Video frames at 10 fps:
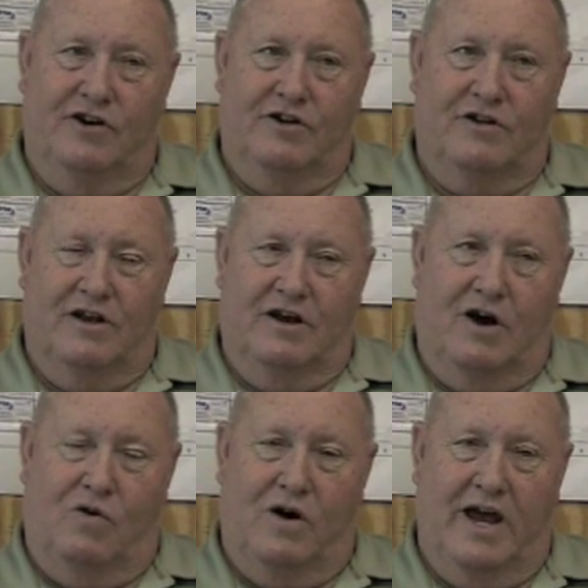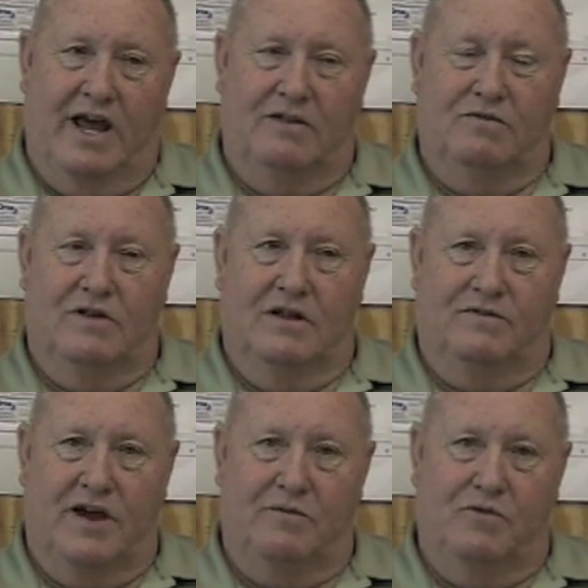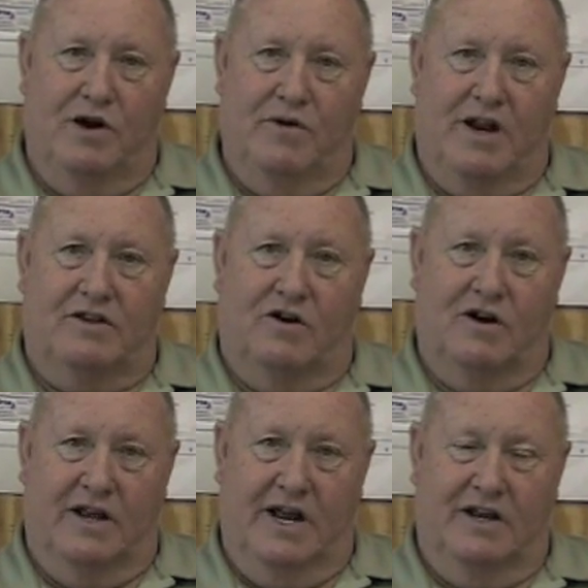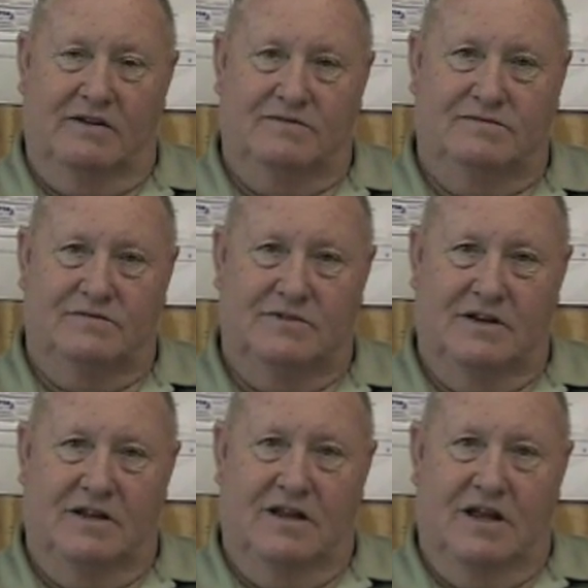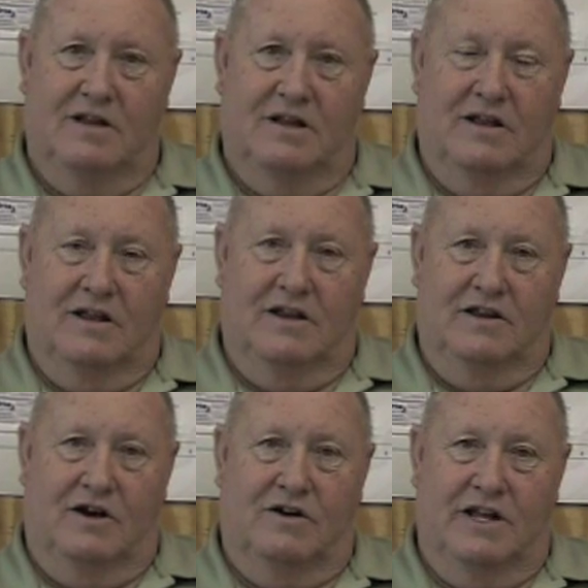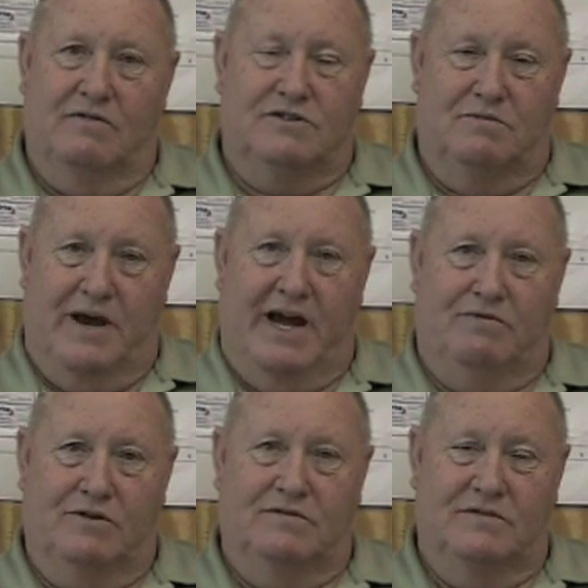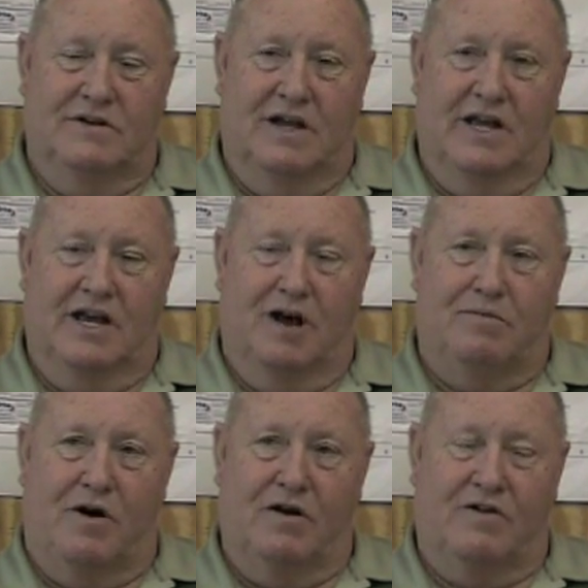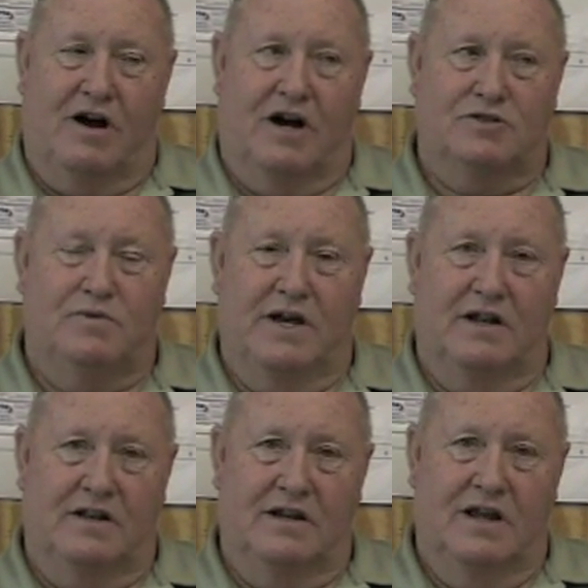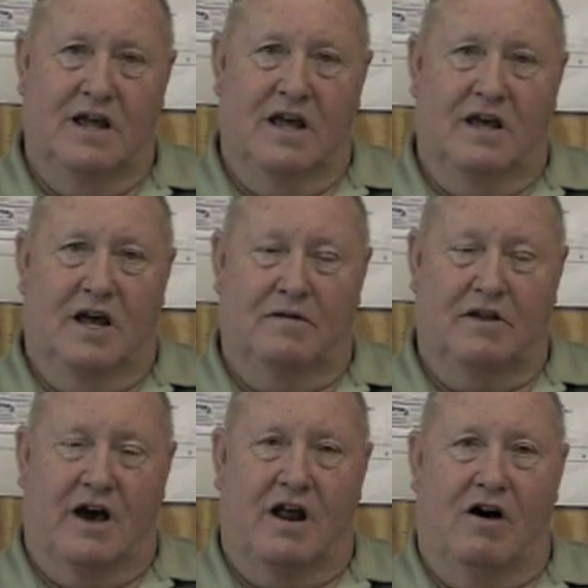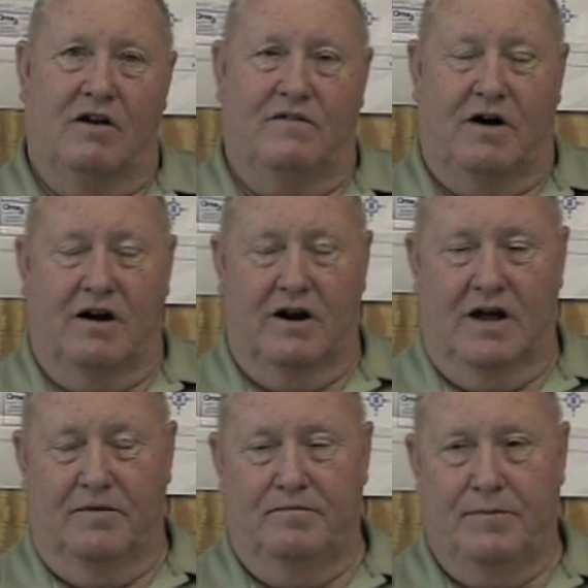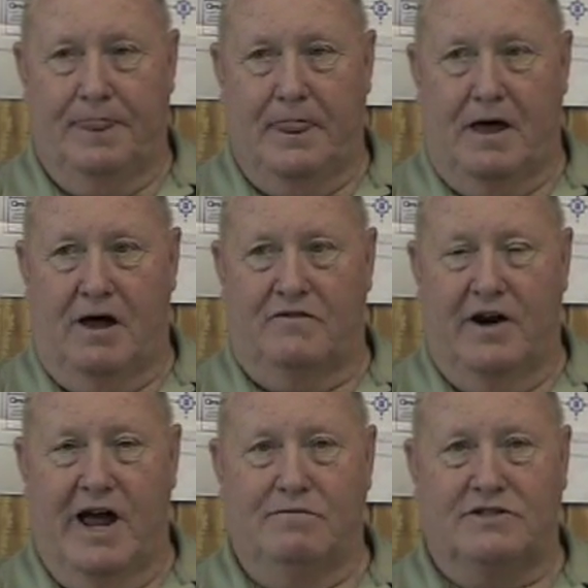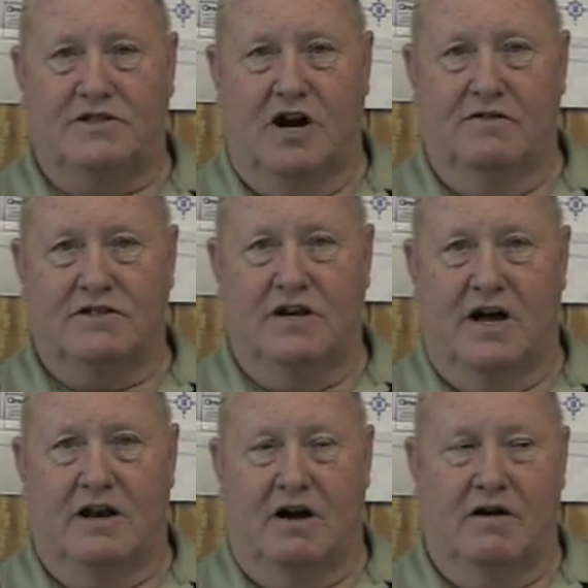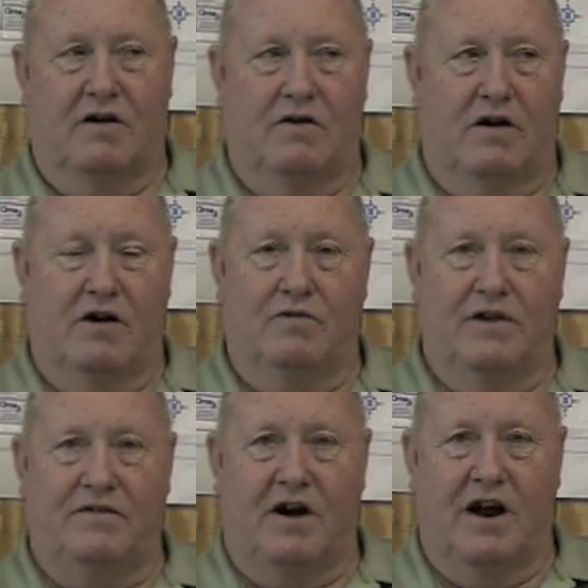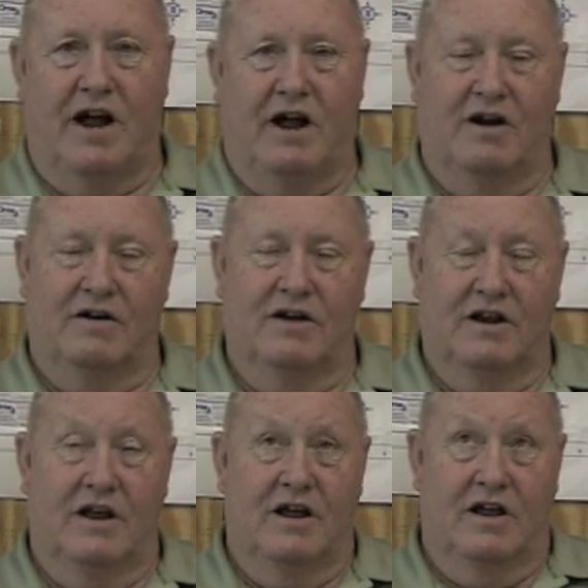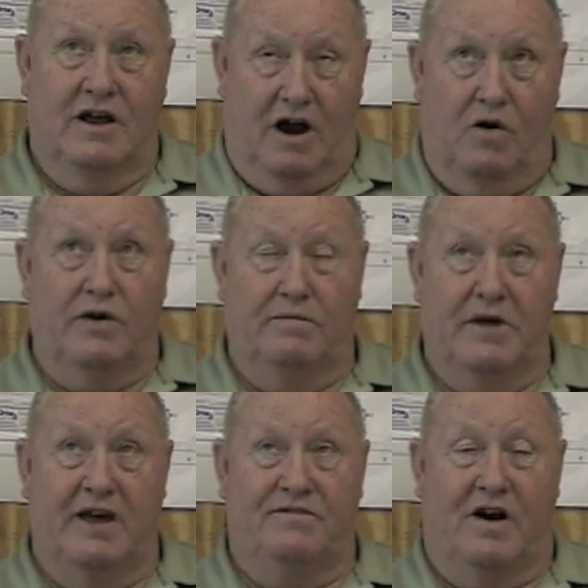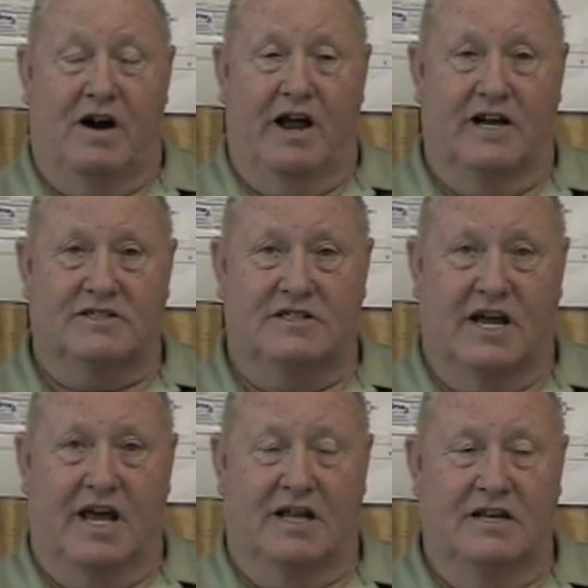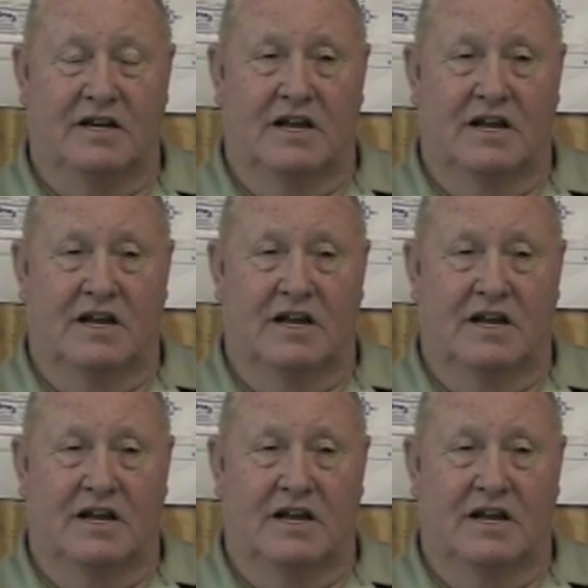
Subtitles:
year, '08, in February, we had a tornado, and it was a bad one. It got part of our hospital, got all of our ambulance service, got our only firehouse, our only big firehouse in town,